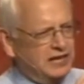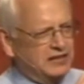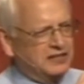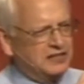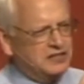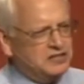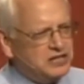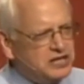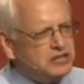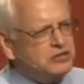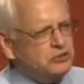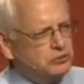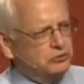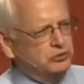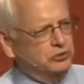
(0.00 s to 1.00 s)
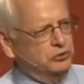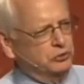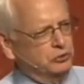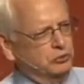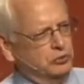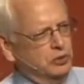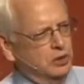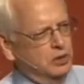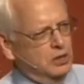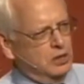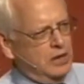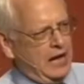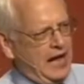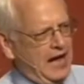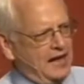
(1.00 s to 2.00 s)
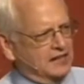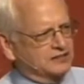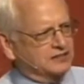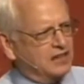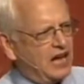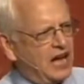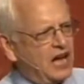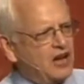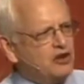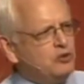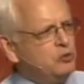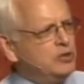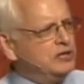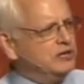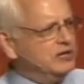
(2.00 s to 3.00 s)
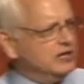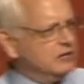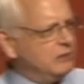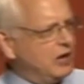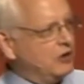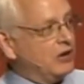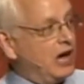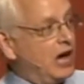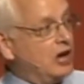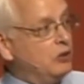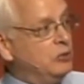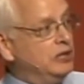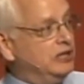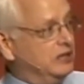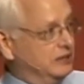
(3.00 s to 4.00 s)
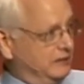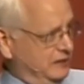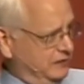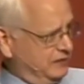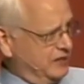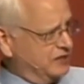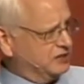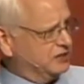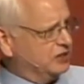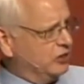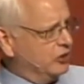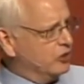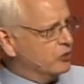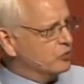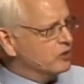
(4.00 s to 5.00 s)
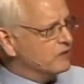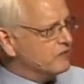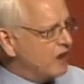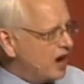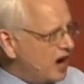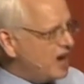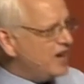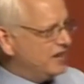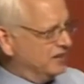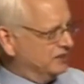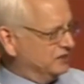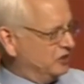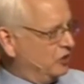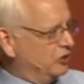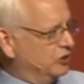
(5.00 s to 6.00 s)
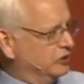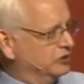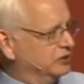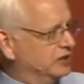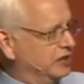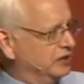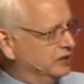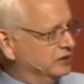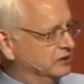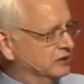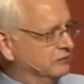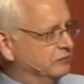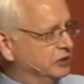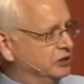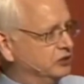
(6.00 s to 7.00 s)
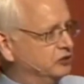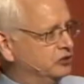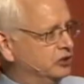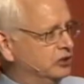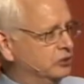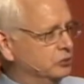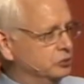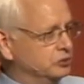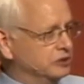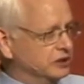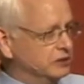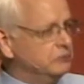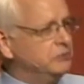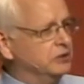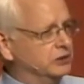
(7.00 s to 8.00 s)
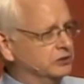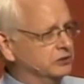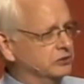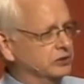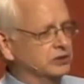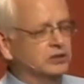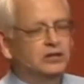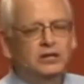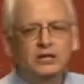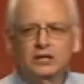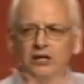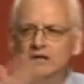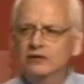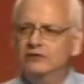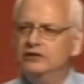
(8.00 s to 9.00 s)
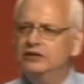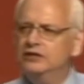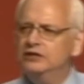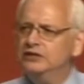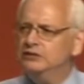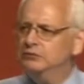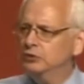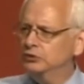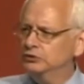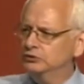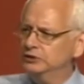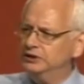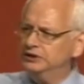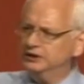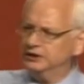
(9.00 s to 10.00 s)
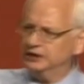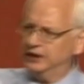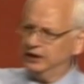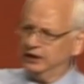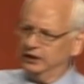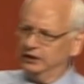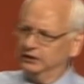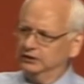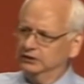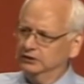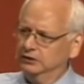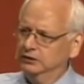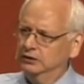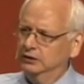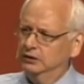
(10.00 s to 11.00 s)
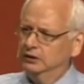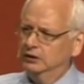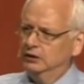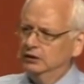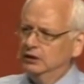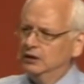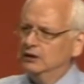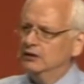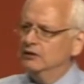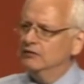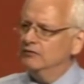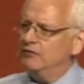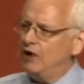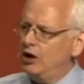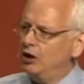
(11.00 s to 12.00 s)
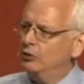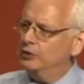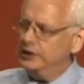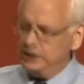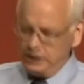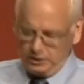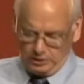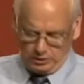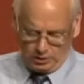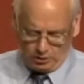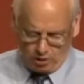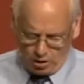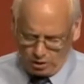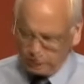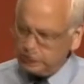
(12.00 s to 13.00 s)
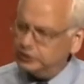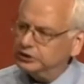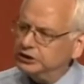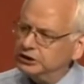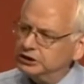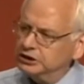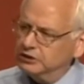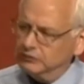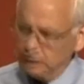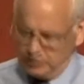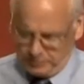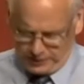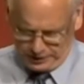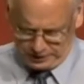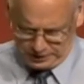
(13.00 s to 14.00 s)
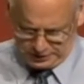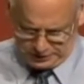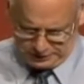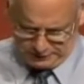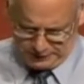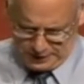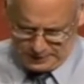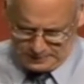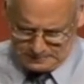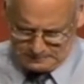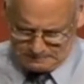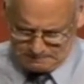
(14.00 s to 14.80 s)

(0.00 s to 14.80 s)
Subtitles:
and continue to ask, how do we think about, how do we, if necessary, revise our understandings of ministry and who's in ministry, even in these most recent decades, following in the long tradition of what Methodists have done.